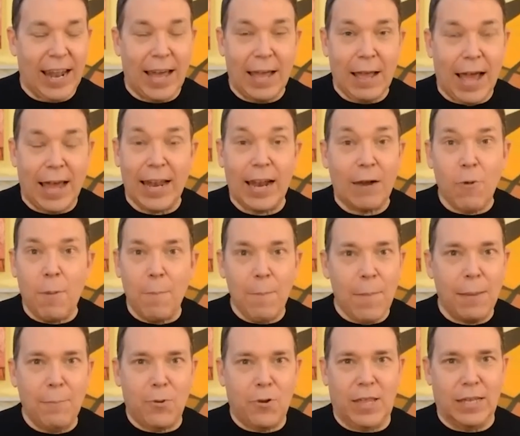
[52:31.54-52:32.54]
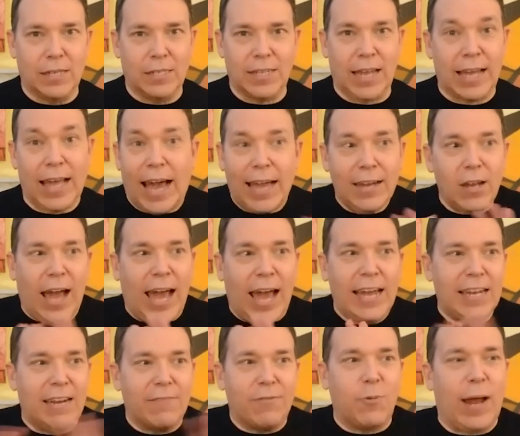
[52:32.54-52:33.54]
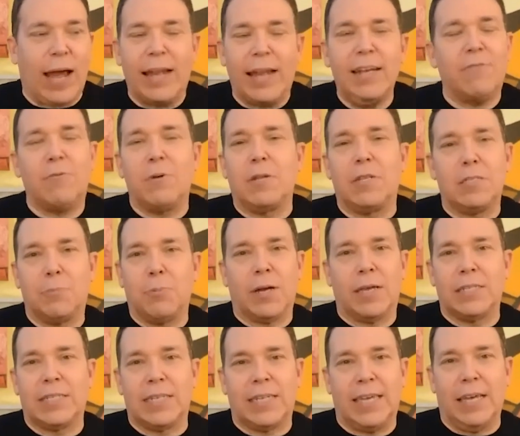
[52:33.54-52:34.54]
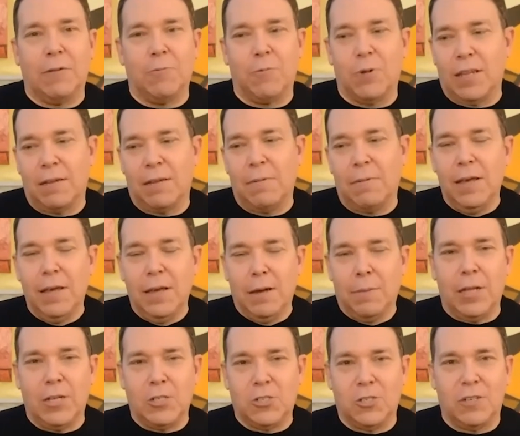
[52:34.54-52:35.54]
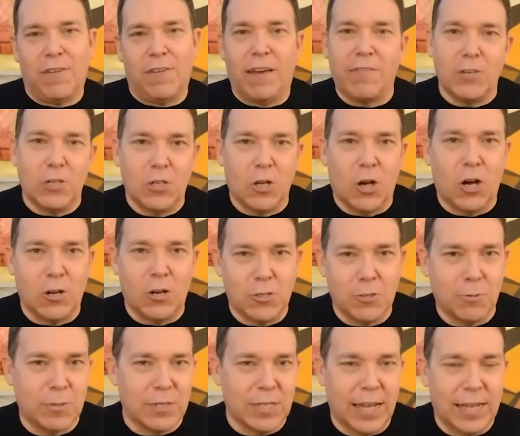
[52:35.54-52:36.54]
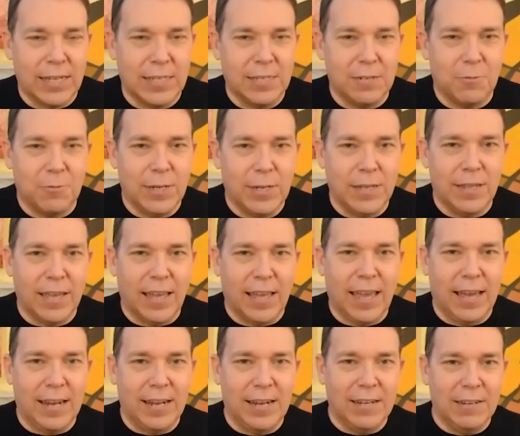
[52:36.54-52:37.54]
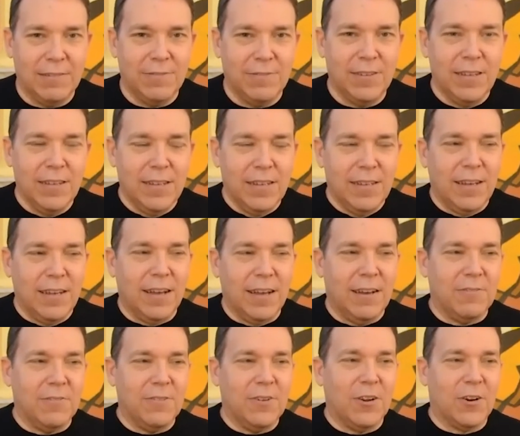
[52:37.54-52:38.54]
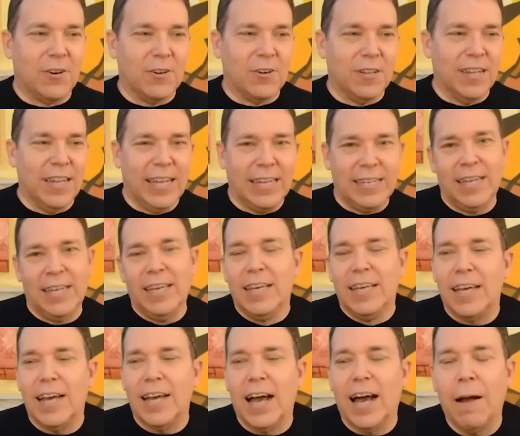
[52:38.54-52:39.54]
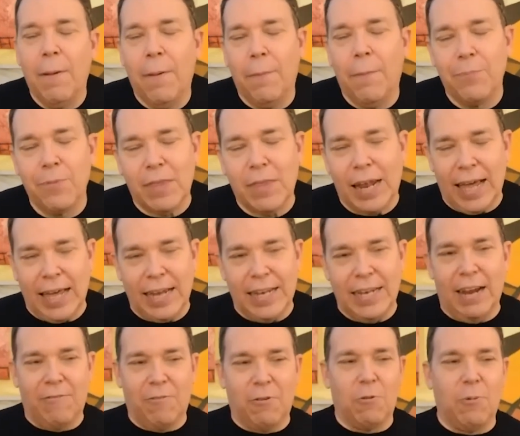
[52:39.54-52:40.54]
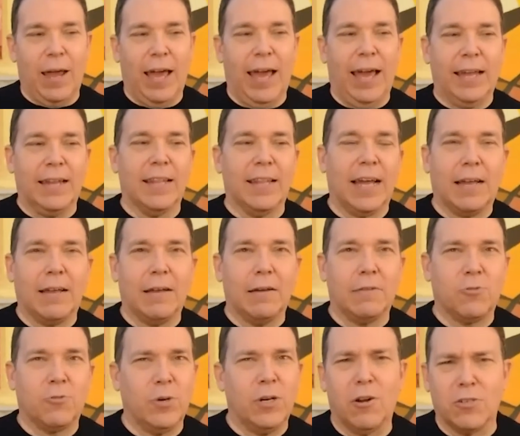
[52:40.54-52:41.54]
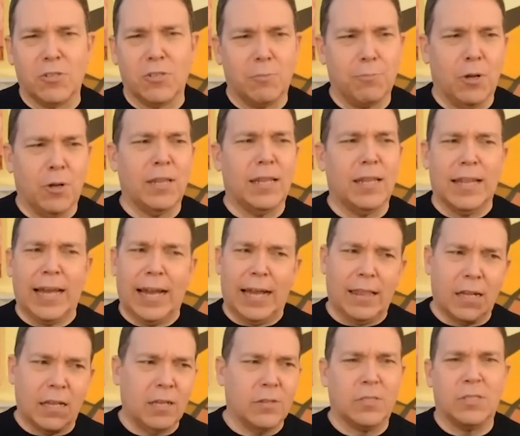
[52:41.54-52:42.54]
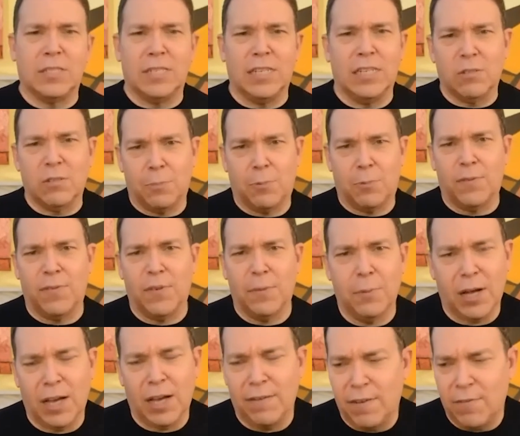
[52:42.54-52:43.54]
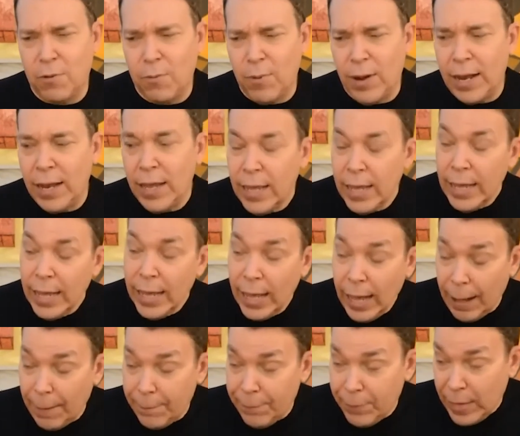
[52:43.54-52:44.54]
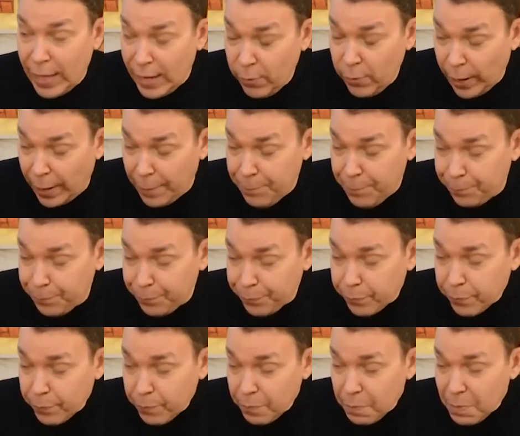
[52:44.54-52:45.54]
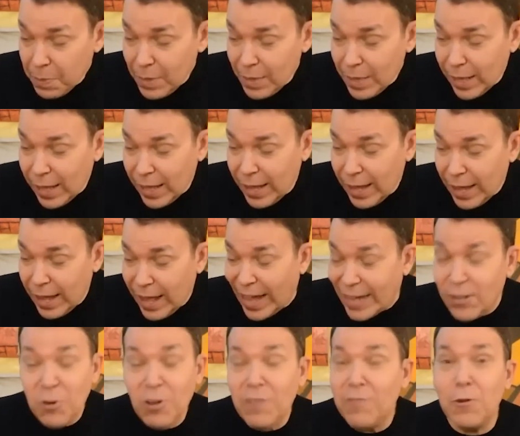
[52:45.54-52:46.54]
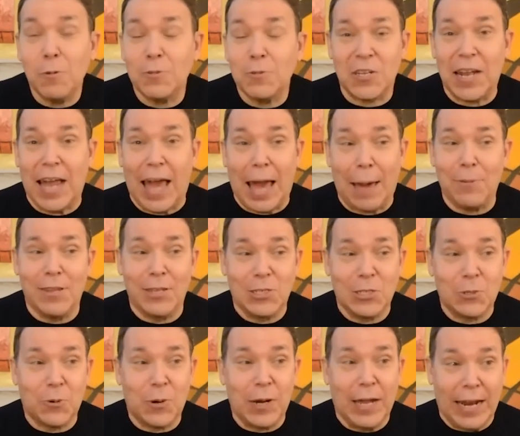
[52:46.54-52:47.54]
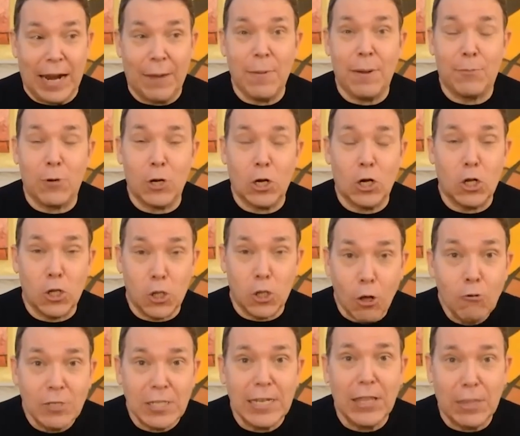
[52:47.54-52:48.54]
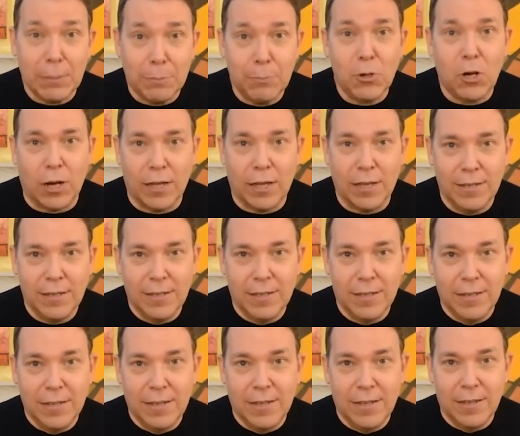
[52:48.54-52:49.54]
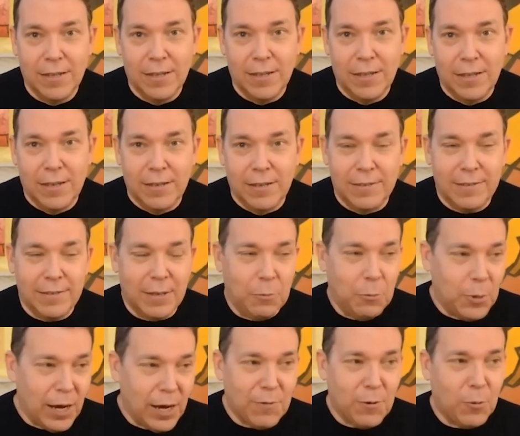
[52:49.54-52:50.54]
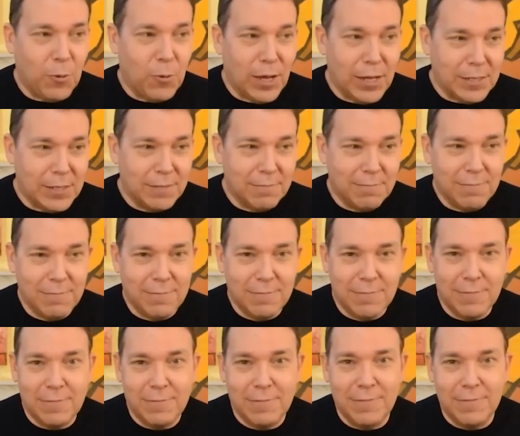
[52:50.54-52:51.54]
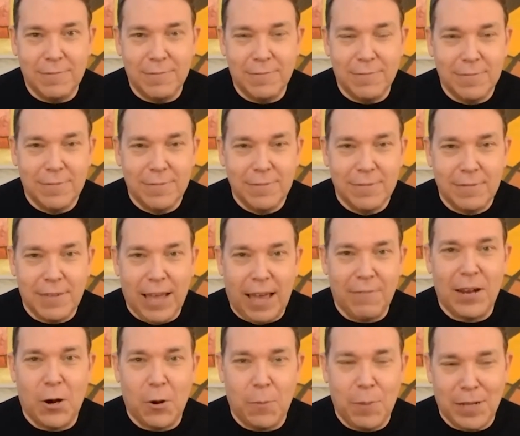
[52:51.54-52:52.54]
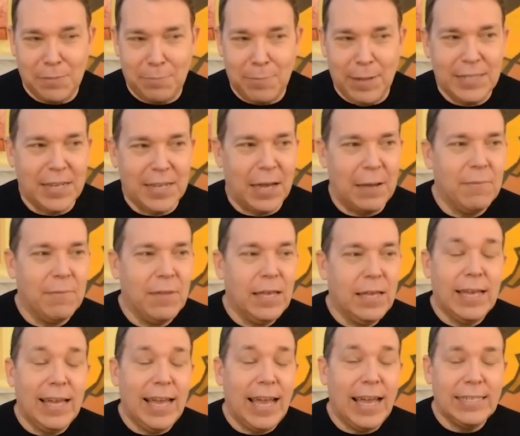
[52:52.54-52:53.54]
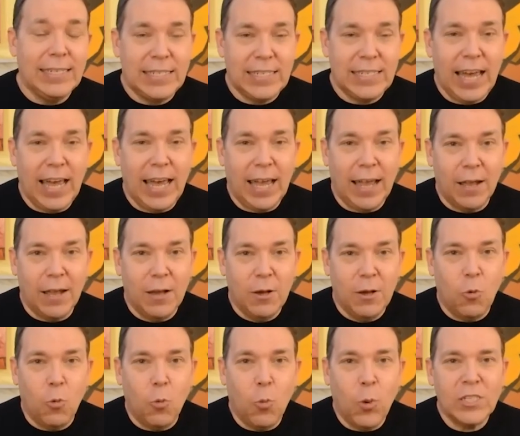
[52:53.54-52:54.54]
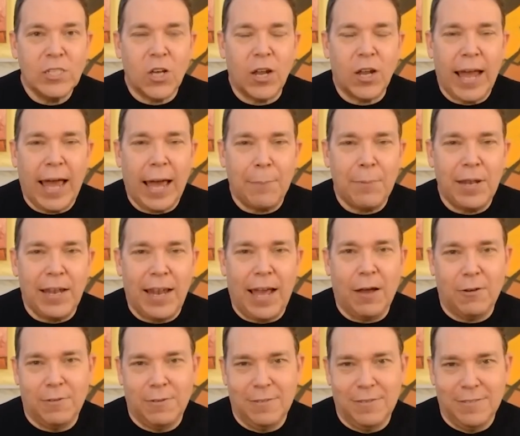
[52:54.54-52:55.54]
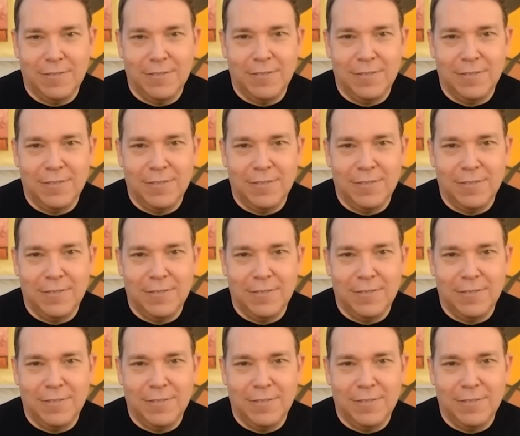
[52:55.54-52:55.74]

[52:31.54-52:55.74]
And I and I remember this. I, I, I had never I'd never read this book as a kid. One of the pleasures of having daughters was I got to read the canon of girl lit um, that I had never read. Like Girls in Brooklyn, like the closest thing to a perfect book I've ever read. Um, anyway, I don't even know what's going to happen in the story. And I remember closing the book, uh, whatever it was, half an hour past bedtime and saying, What's going to happen now?